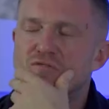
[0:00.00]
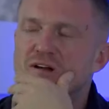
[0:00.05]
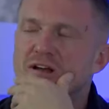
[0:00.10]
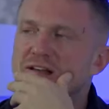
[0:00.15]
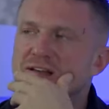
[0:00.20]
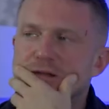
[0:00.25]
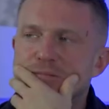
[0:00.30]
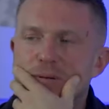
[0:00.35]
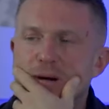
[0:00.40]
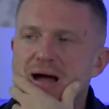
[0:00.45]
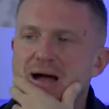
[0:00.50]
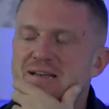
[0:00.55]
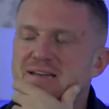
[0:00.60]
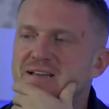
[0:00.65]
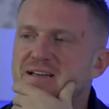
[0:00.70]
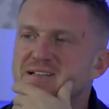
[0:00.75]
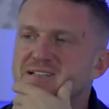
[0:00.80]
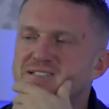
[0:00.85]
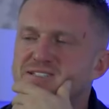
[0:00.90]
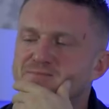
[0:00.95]
really bad
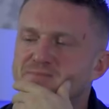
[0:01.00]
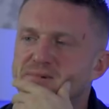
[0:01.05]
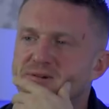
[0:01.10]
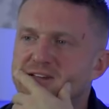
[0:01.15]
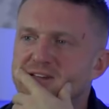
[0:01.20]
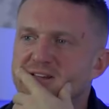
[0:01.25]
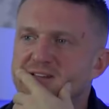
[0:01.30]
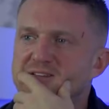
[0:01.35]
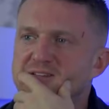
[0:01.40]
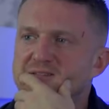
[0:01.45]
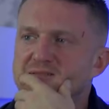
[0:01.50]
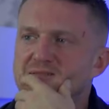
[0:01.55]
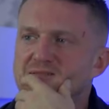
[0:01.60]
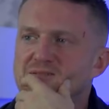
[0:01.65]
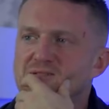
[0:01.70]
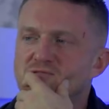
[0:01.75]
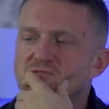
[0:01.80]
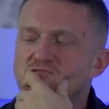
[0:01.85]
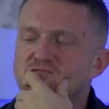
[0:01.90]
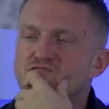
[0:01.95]
against me,
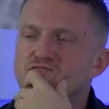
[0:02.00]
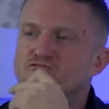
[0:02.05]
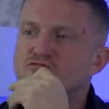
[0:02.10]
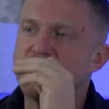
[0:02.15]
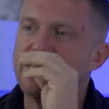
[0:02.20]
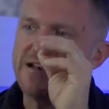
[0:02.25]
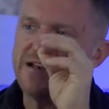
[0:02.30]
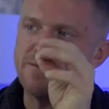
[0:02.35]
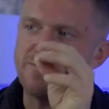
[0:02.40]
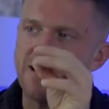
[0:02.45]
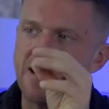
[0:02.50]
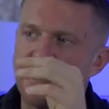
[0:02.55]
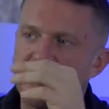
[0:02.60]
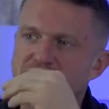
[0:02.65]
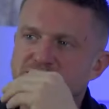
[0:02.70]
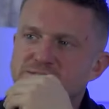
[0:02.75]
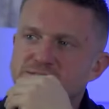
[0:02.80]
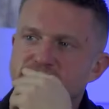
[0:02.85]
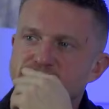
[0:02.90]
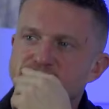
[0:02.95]
really
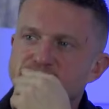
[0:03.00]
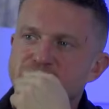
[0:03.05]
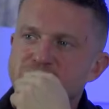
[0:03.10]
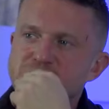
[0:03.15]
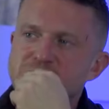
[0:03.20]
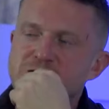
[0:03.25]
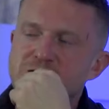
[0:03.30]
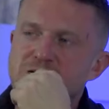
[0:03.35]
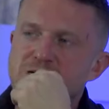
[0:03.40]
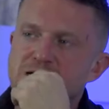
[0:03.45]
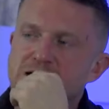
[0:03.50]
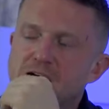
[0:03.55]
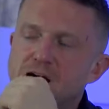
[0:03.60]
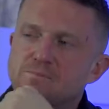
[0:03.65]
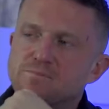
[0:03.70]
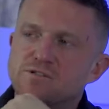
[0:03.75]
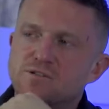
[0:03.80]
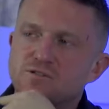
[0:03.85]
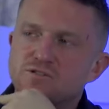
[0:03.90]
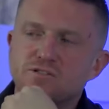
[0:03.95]
bad,
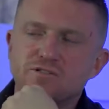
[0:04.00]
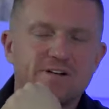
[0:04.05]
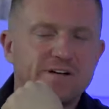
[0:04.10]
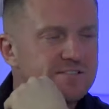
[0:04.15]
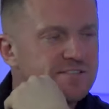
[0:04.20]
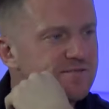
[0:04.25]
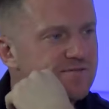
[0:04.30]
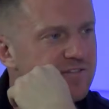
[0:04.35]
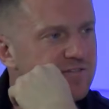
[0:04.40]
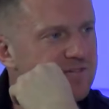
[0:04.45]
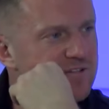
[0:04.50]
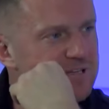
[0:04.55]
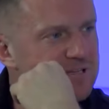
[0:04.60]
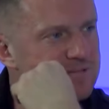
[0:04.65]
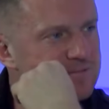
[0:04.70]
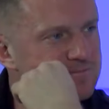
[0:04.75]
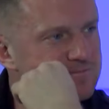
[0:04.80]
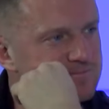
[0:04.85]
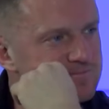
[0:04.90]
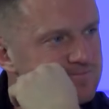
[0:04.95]
up until
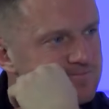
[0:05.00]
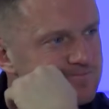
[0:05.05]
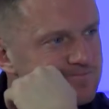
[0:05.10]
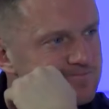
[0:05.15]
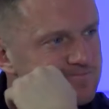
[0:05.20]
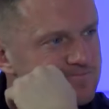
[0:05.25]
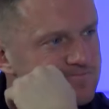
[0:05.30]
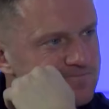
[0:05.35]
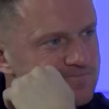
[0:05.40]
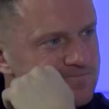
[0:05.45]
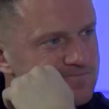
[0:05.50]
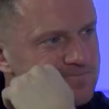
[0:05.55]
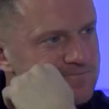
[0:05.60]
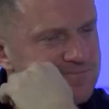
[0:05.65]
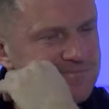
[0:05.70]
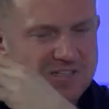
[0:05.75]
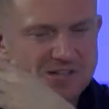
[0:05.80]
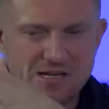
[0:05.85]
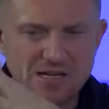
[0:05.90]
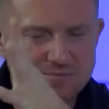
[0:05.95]
2015,
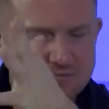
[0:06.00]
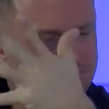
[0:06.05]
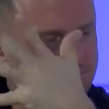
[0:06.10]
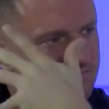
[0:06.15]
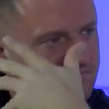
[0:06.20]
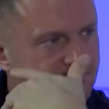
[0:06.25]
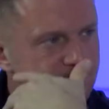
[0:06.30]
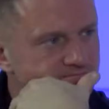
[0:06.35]
and then